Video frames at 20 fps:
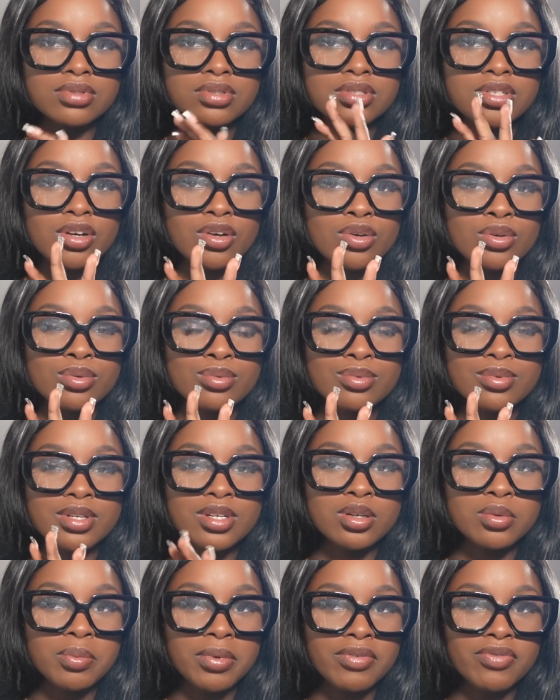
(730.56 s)
don't
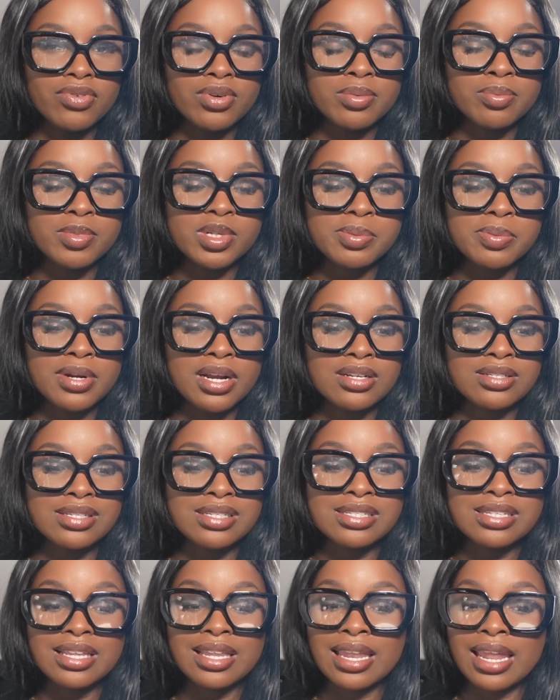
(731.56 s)
kill me for
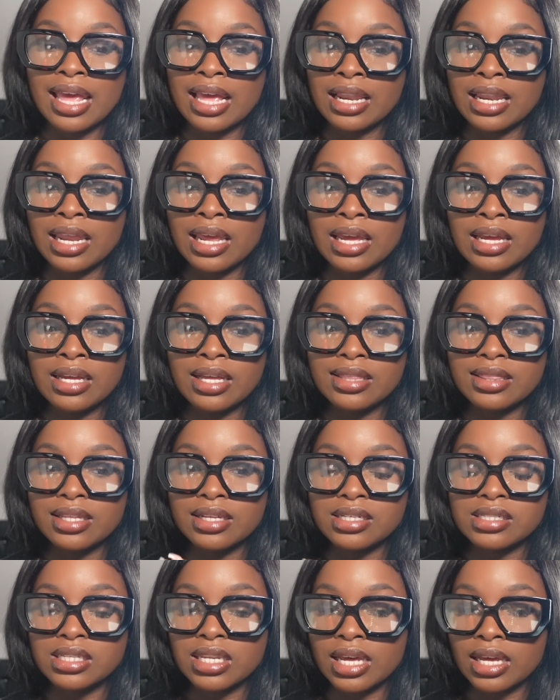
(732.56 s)
mispronouncing, lang lang, I
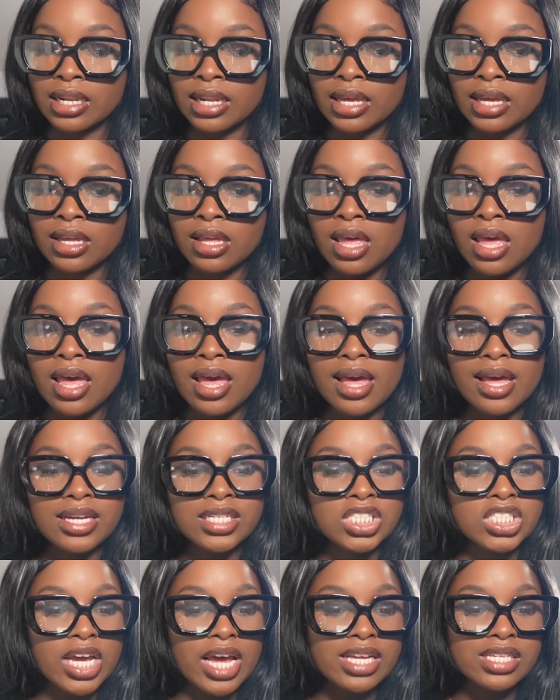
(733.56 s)
think it's lang lang,
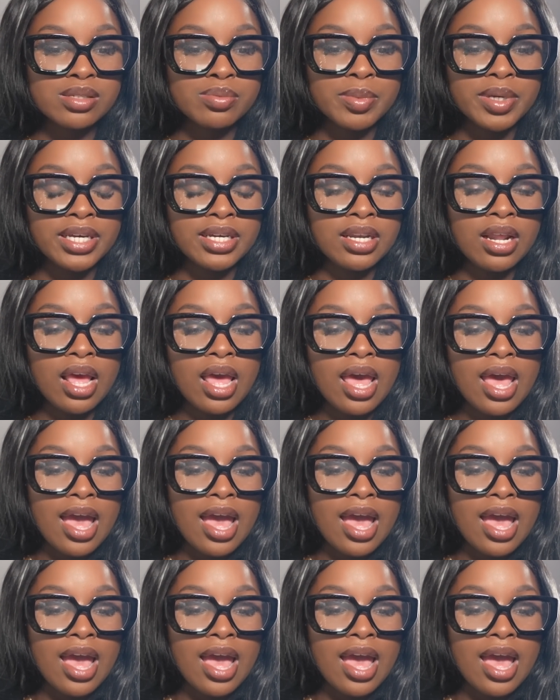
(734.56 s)
and jasmine.